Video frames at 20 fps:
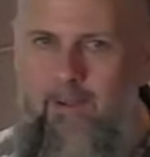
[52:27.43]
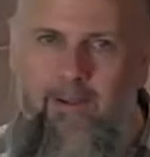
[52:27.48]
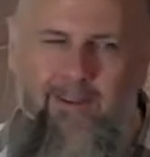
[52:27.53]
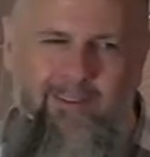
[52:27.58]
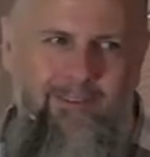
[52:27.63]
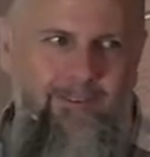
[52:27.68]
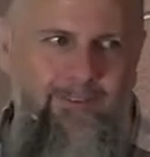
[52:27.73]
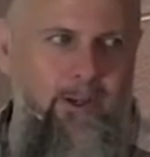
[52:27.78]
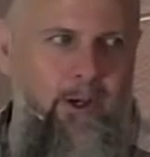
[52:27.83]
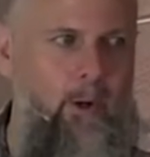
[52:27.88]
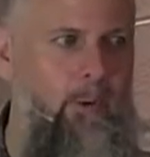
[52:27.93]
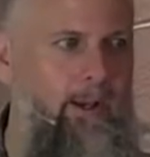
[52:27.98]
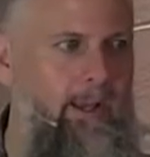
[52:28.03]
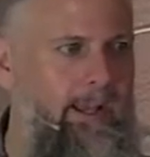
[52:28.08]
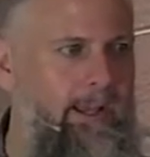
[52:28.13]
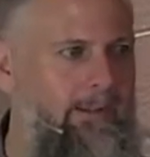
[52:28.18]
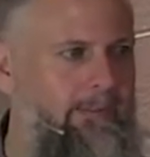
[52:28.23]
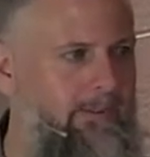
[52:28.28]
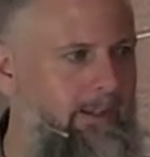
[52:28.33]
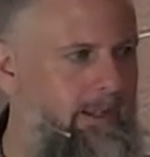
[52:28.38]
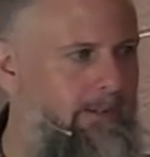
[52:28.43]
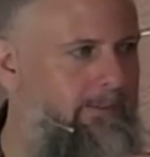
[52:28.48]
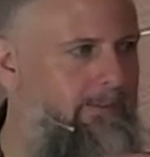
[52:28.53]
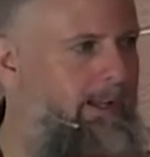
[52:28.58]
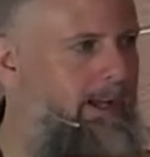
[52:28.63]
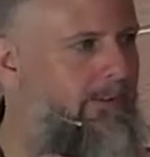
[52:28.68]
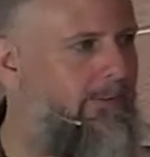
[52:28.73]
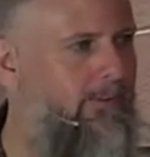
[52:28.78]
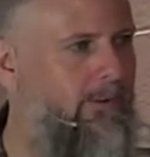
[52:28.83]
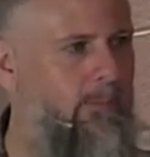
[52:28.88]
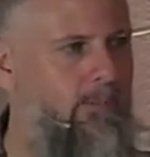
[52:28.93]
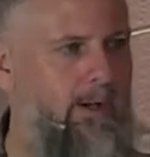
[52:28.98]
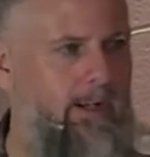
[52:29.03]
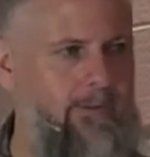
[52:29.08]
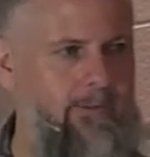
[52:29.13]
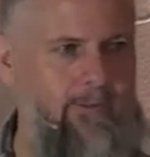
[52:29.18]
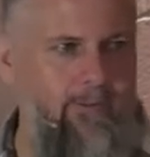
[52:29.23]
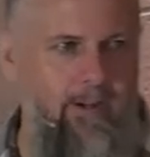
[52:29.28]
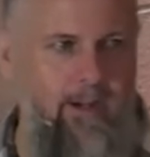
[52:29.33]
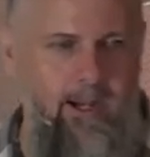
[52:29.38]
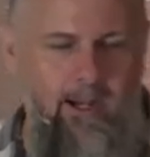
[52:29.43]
So it's not so much